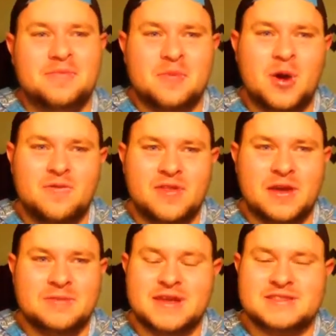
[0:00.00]
Hopefully
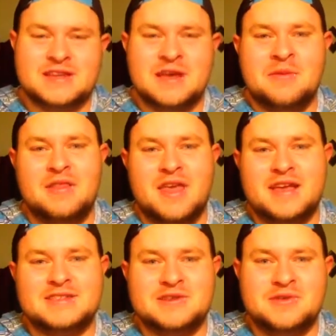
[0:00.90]
updates will come on
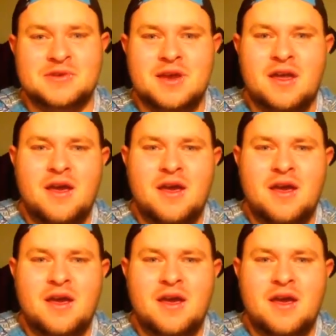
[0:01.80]
that soon.